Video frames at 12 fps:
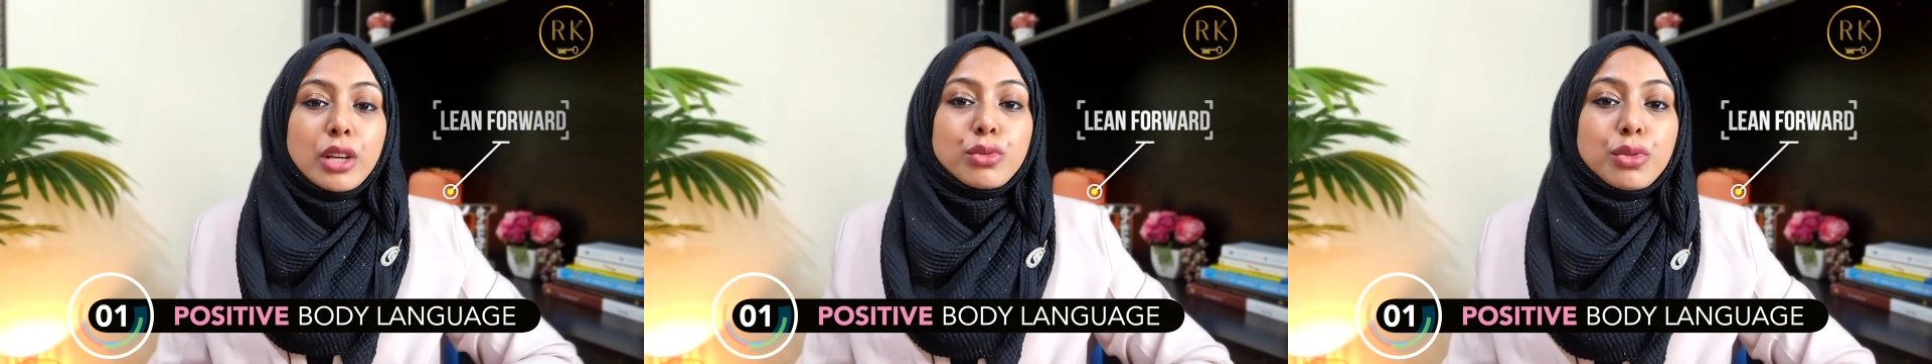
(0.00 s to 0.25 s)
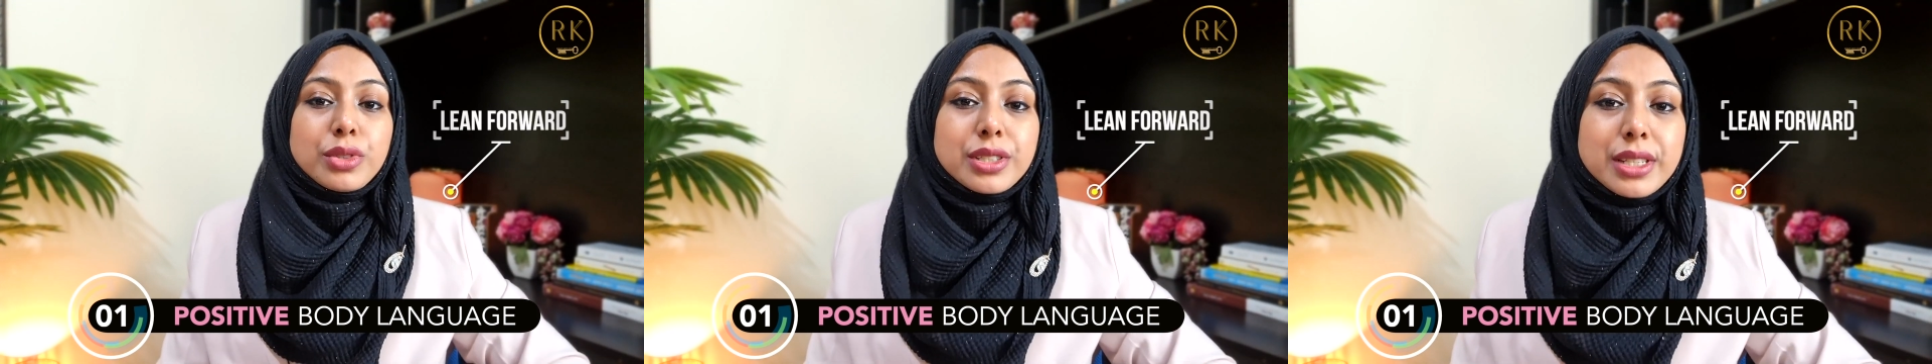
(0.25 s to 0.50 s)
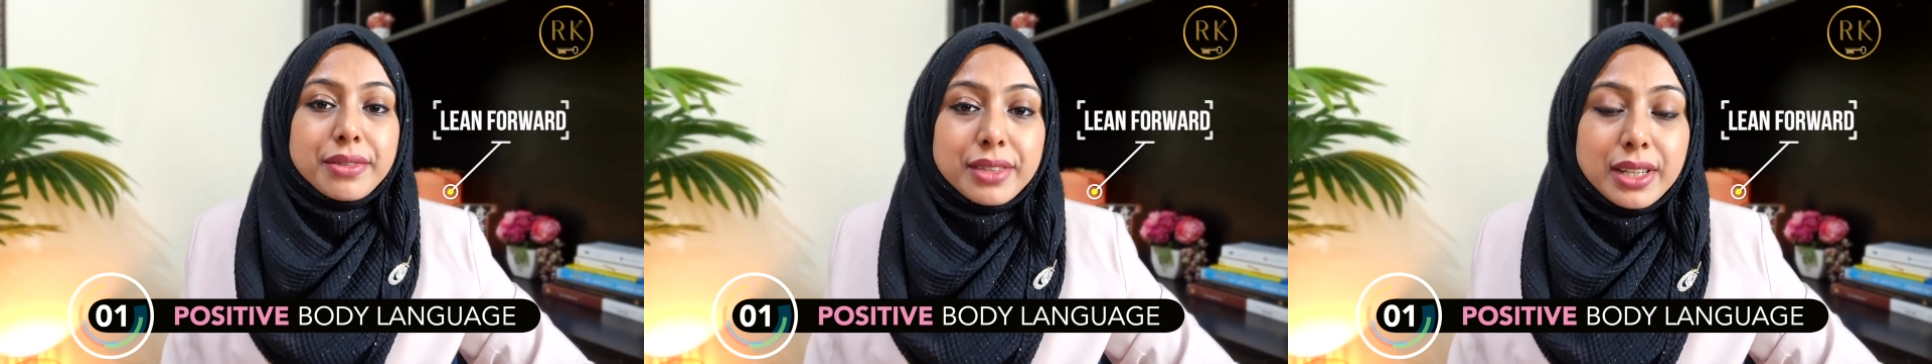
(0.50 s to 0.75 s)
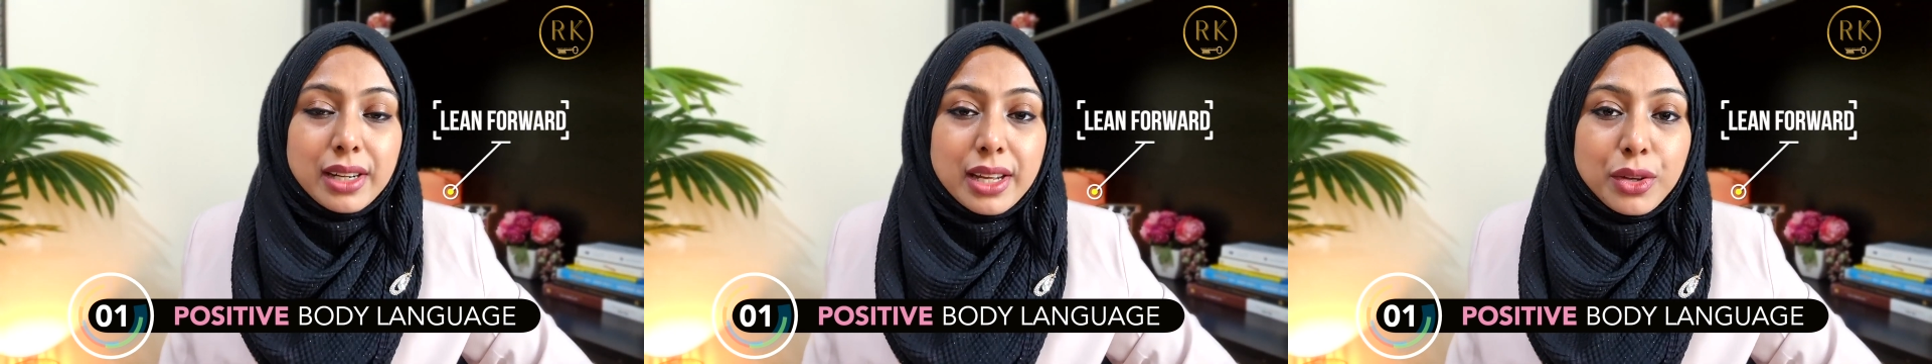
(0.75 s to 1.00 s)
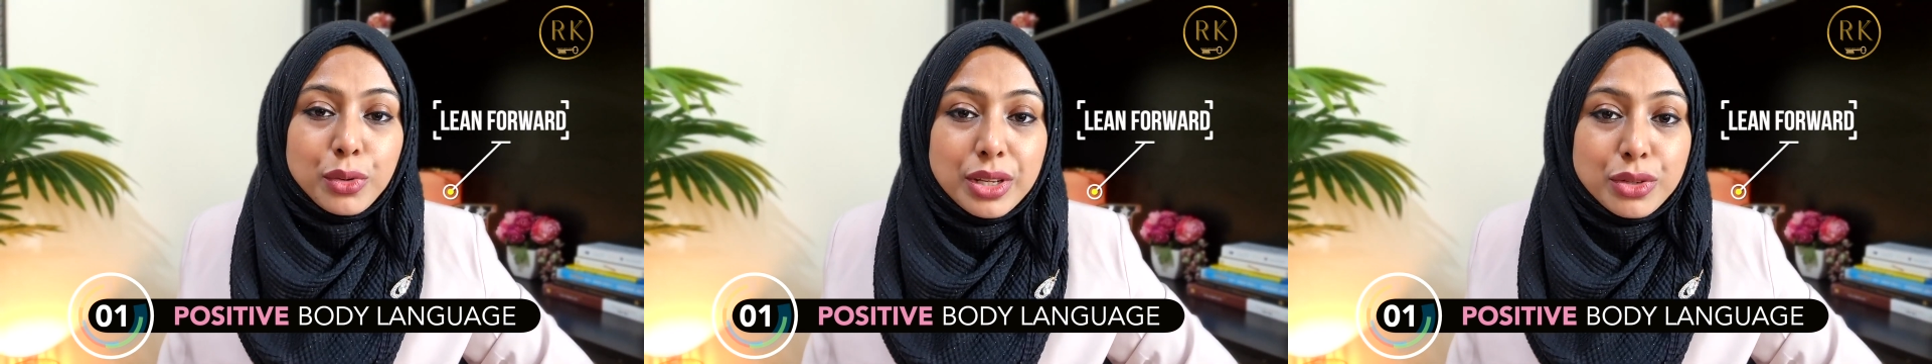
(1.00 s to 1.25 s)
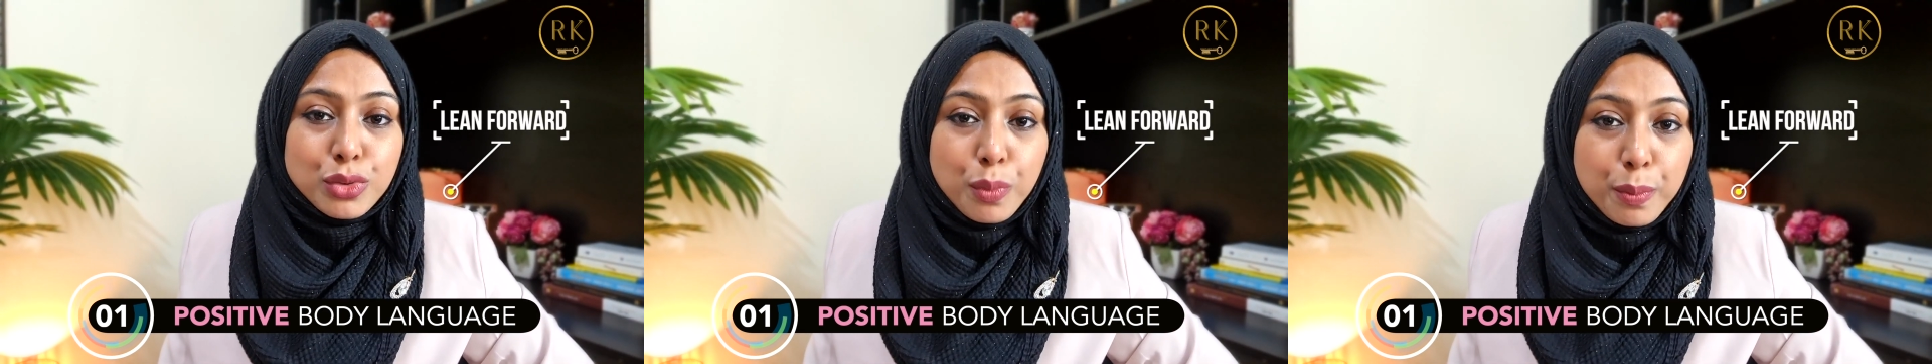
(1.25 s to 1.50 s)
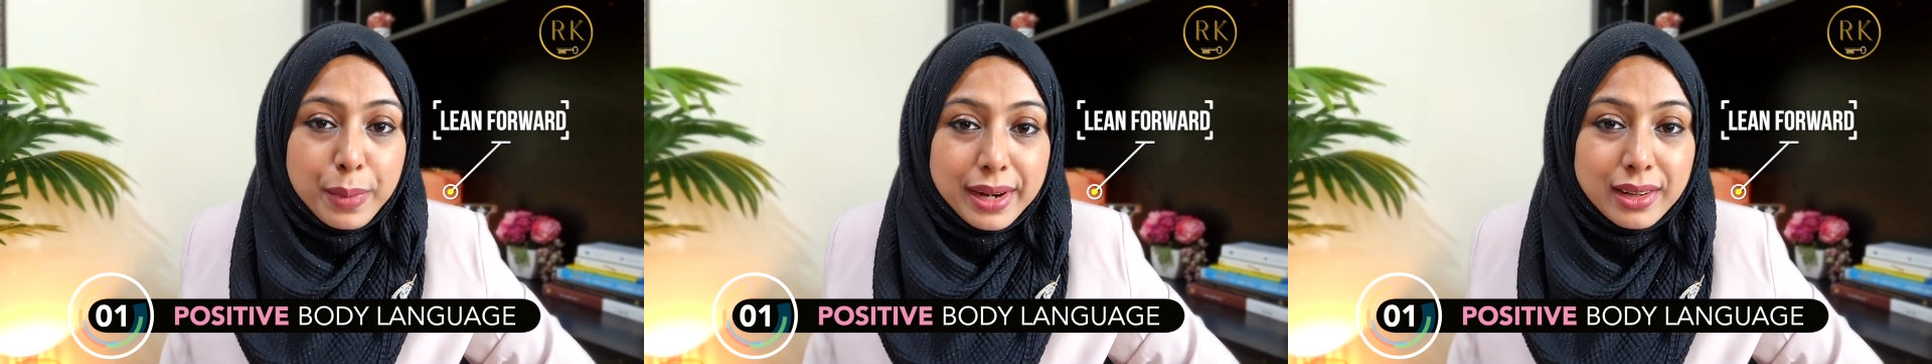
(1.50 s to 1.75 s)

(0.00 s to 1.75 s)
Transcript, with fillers: So definitely you need to bend